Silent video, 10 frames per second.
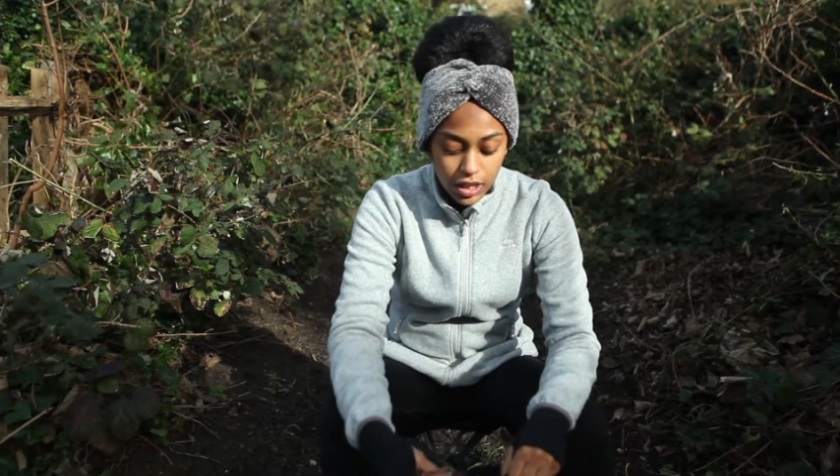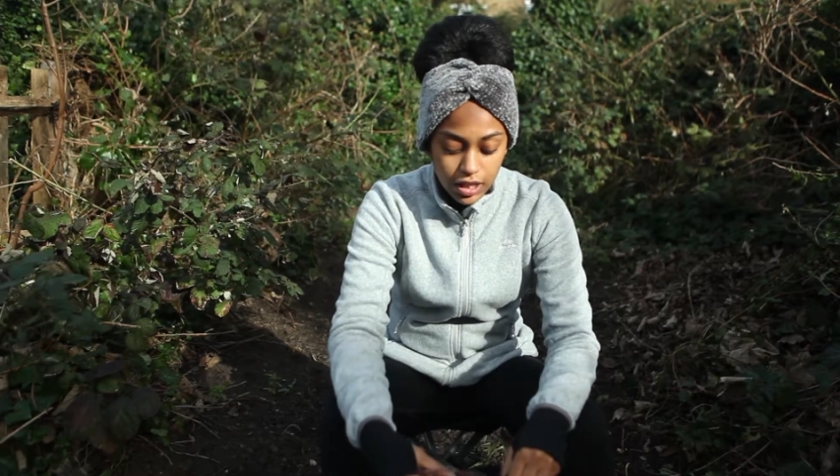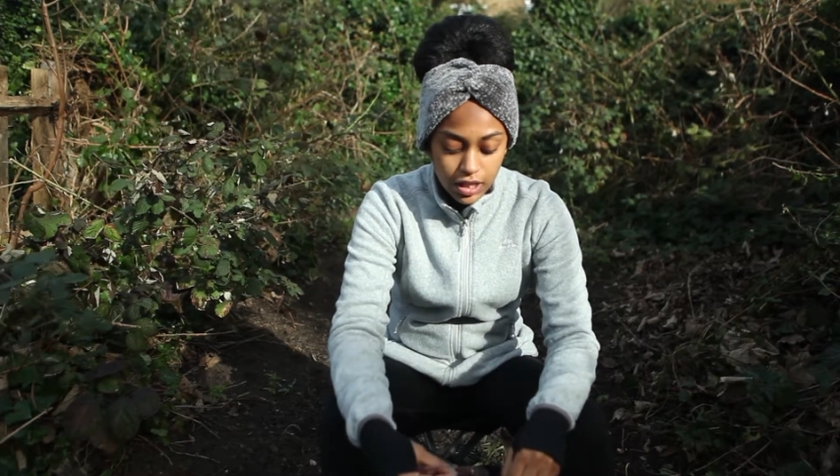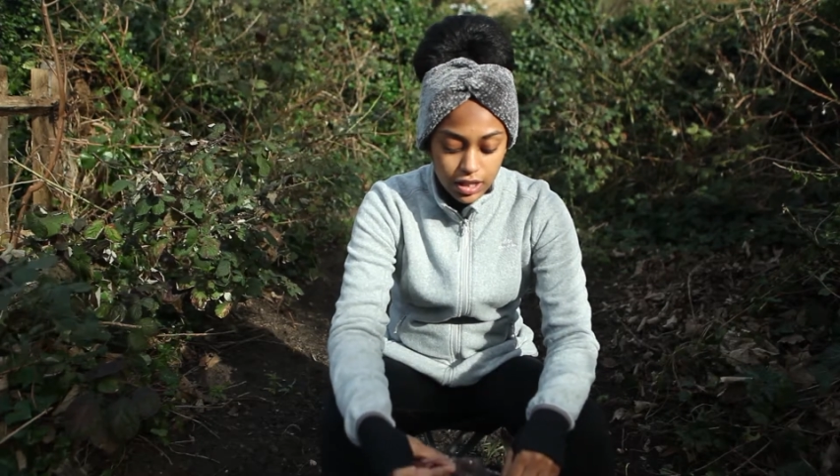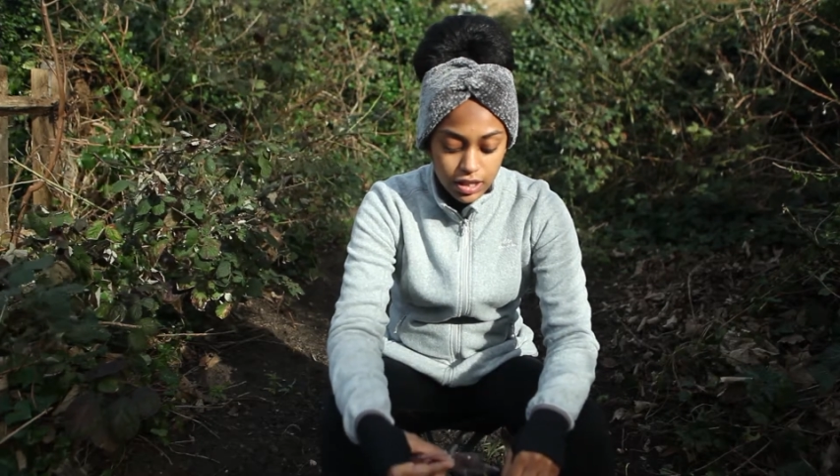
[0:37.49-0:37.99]

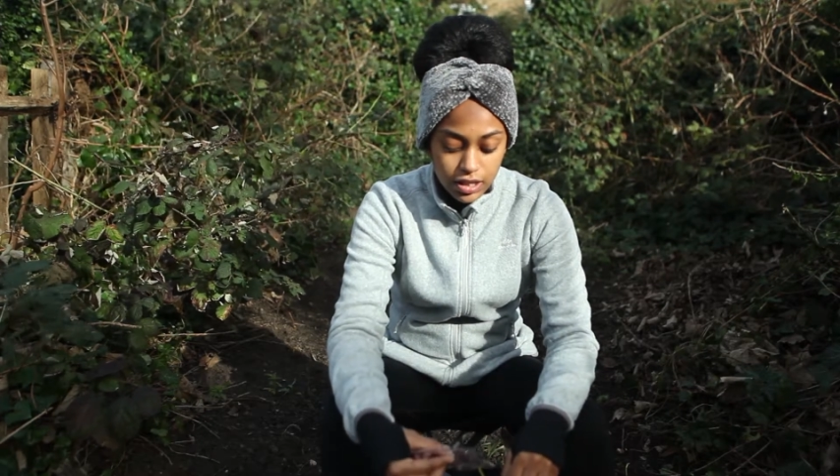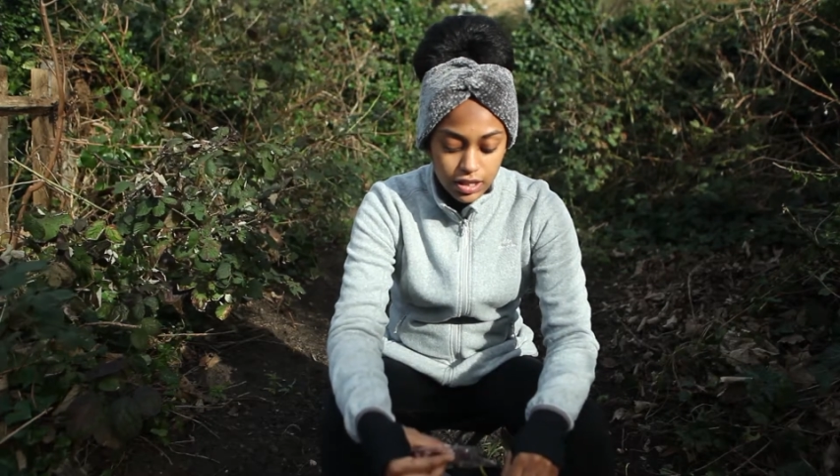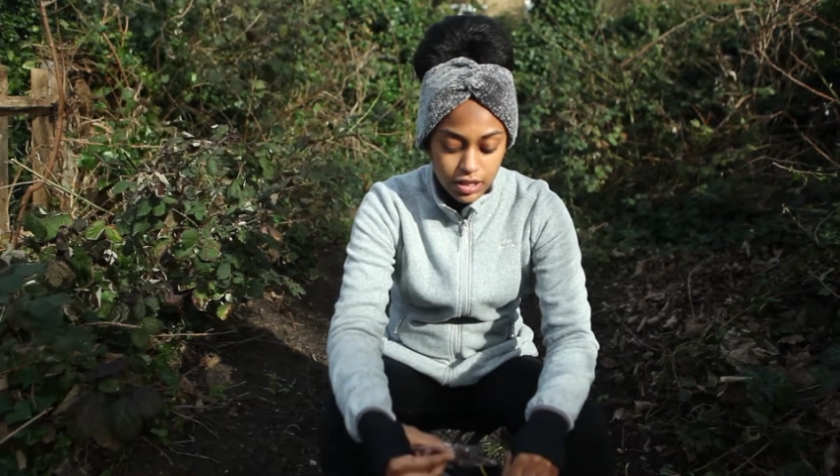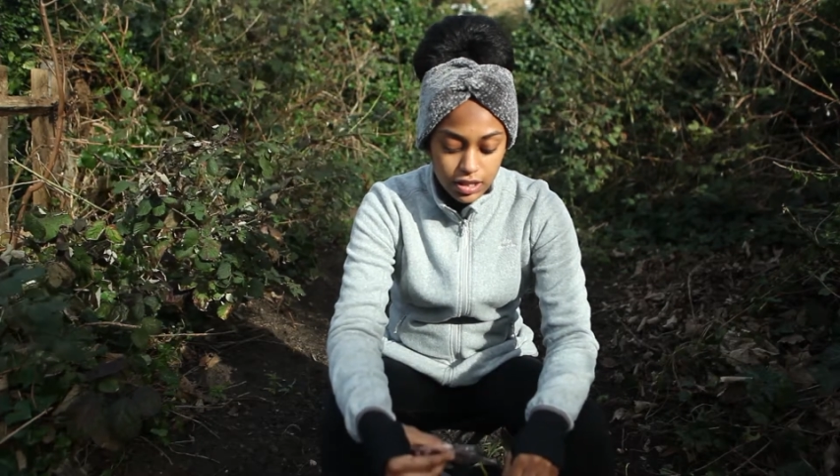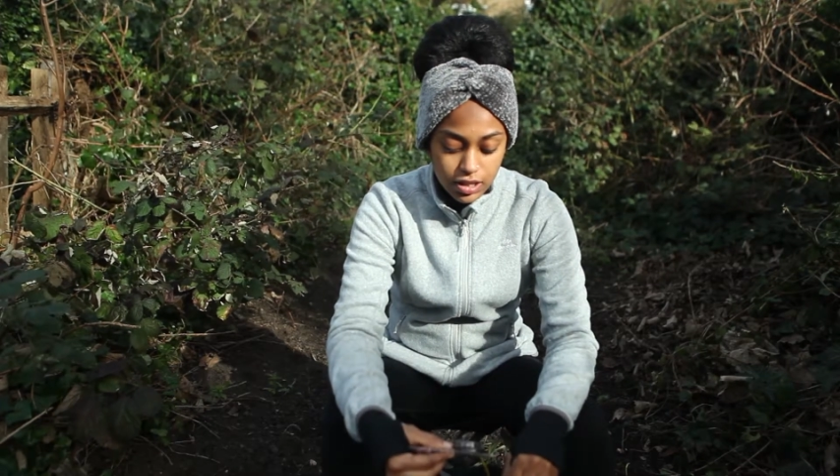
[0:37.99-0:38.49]

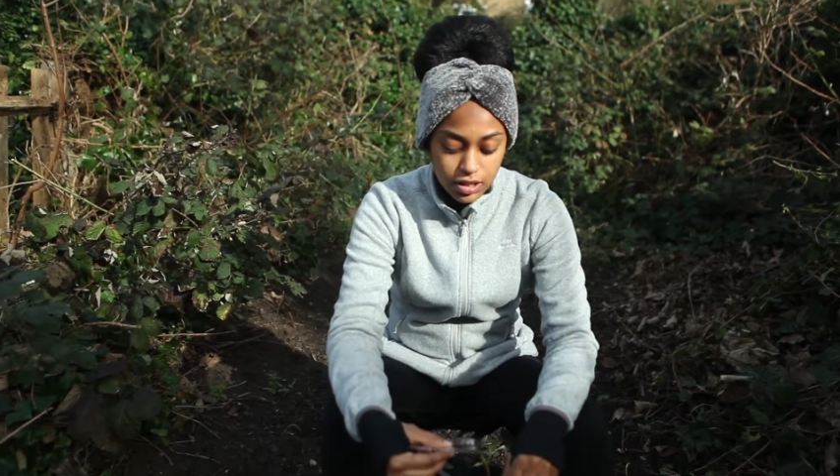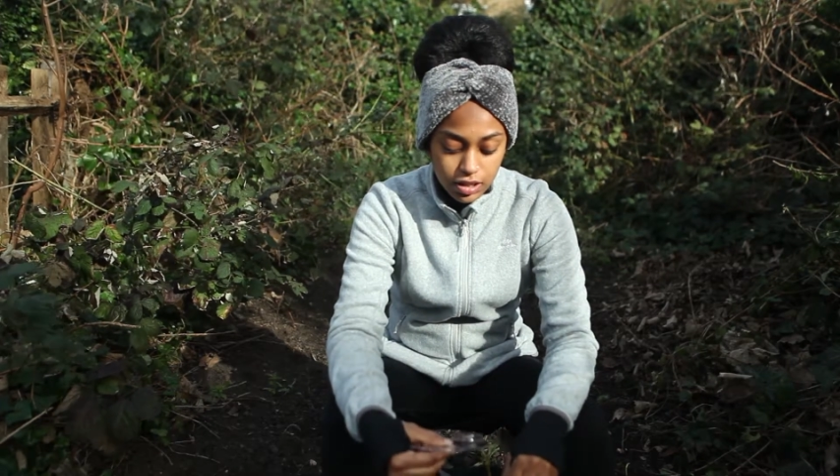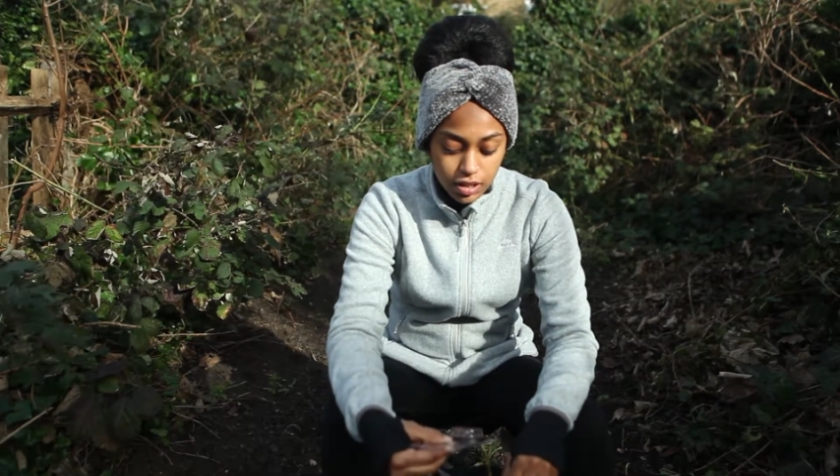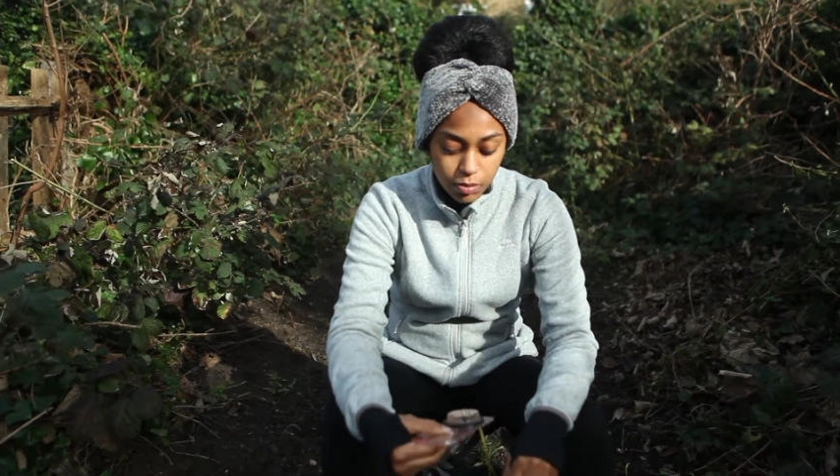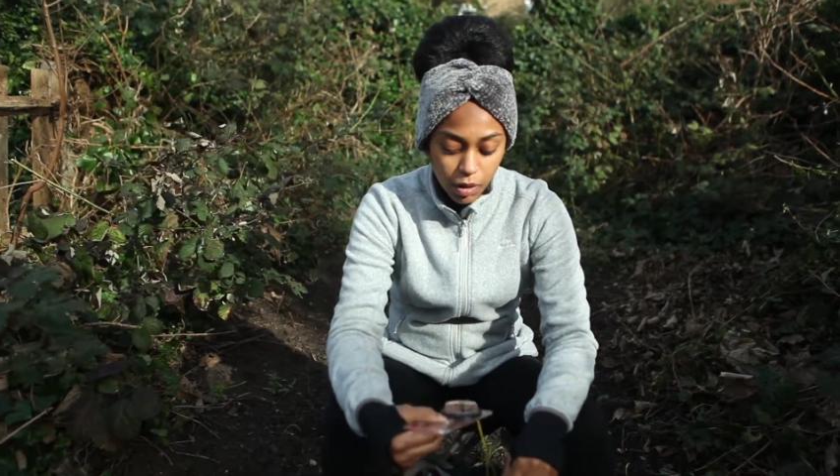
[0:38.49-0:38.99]
is
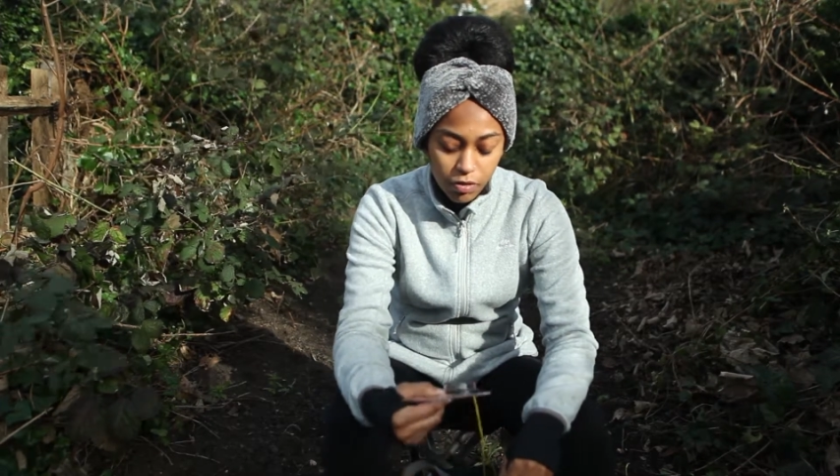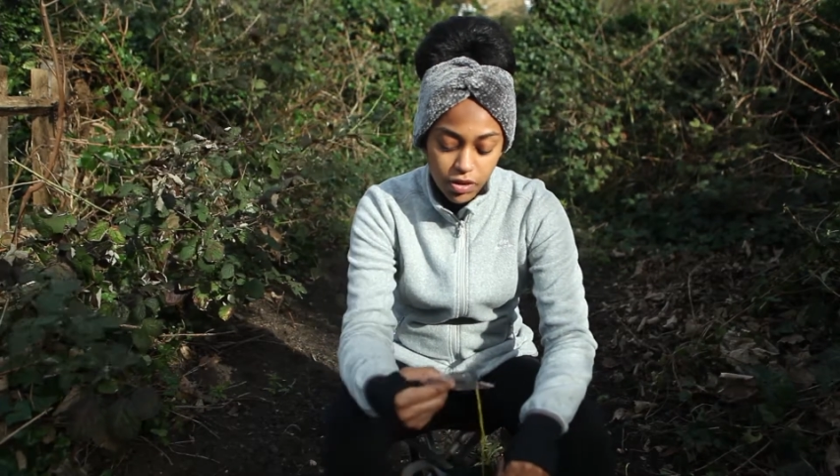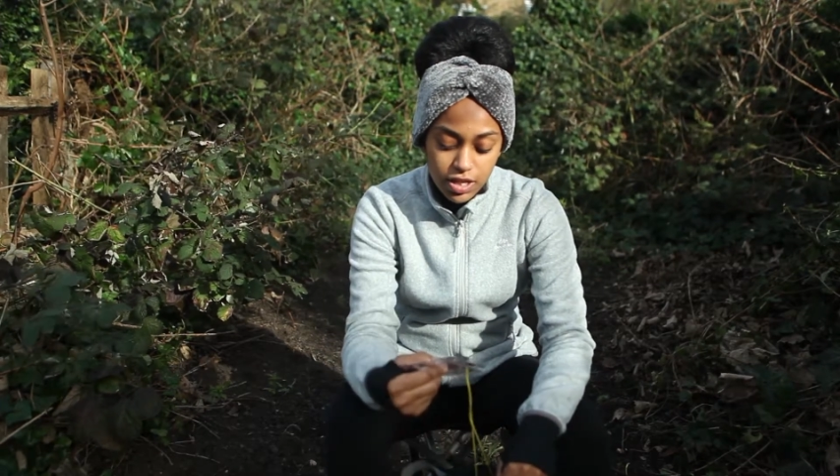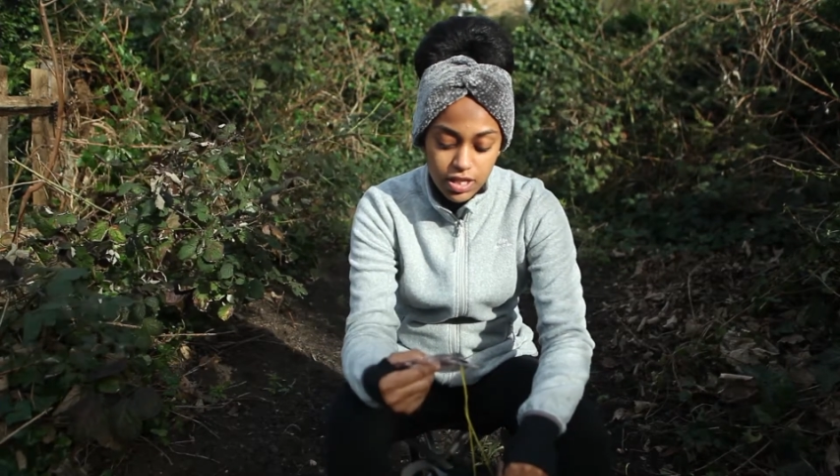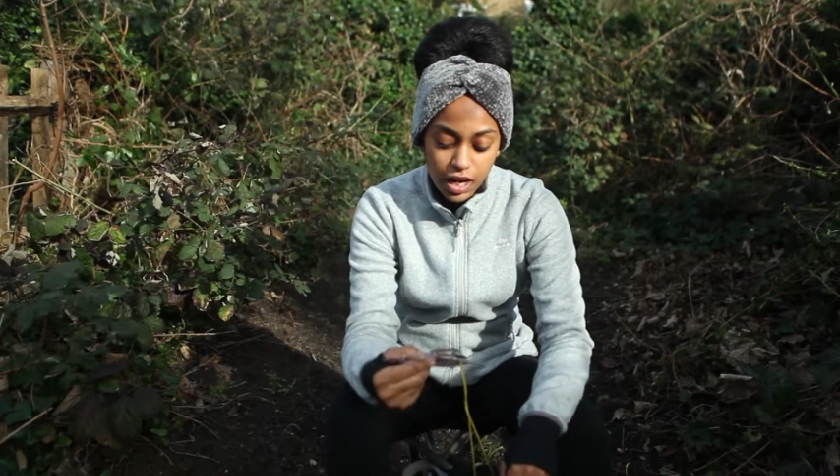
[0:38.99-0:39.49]
my first